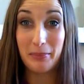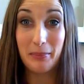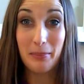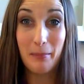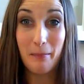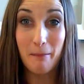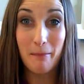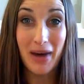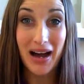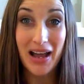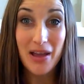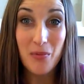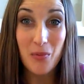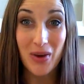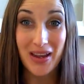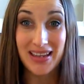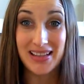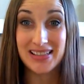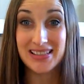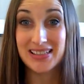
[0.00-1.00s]
my
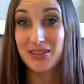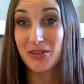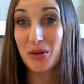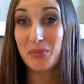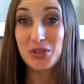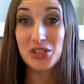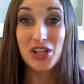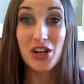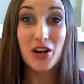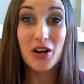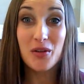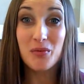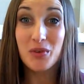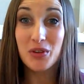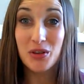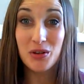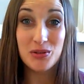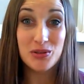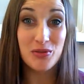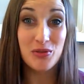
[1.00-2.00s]
way. So I'm sharing
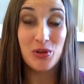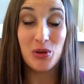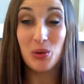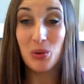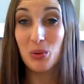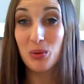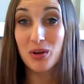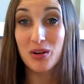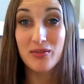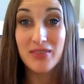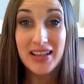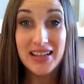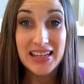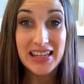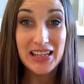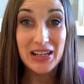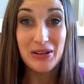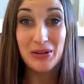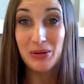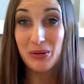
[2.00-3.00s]
with those of you who are
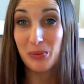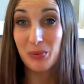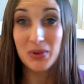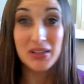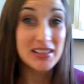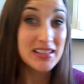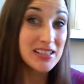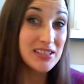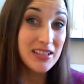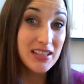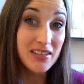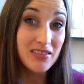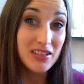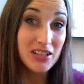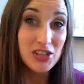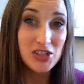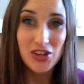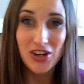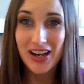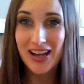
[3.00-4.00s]
ready, who are willing to give
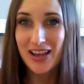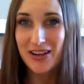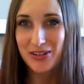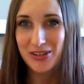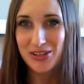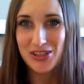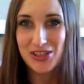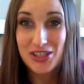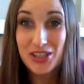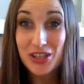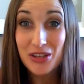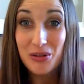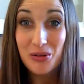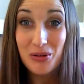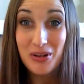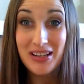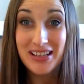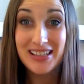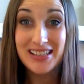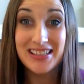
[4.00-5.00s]
it a try, or just
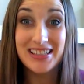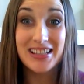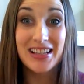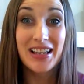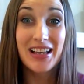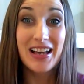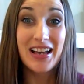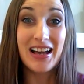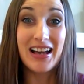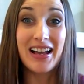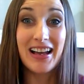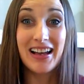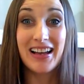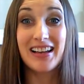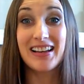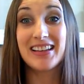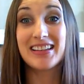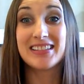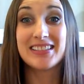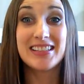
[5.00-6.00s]
curious,
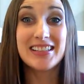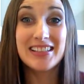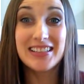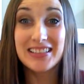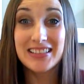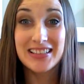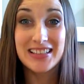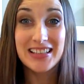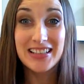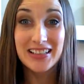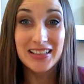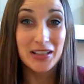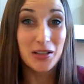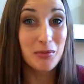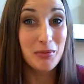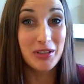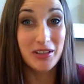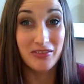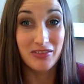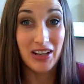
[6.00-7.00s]
and it'll need a
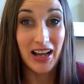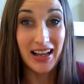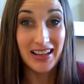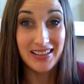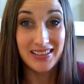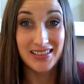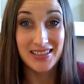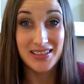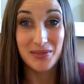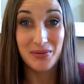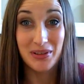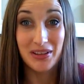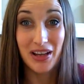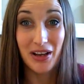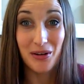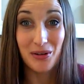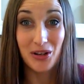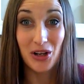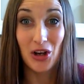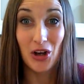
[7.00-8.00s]
little bit of guidance
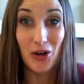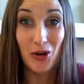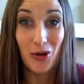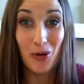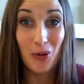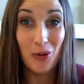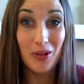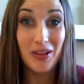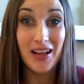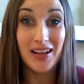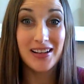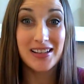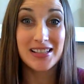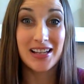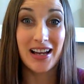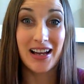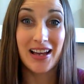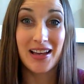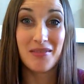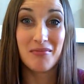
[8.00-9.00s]
without a whole lot of
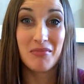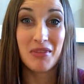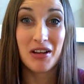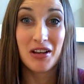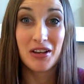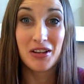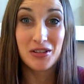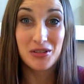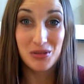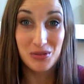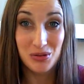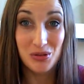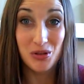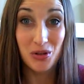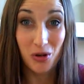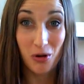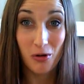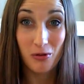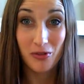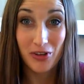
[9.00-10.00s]
time to do
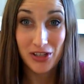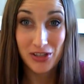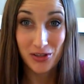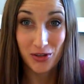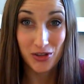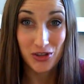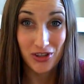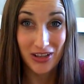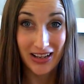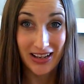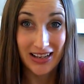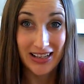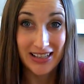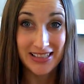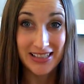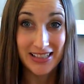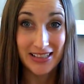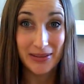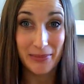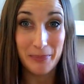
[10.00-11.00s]
your own research like I
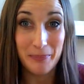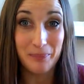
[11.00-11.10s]
did.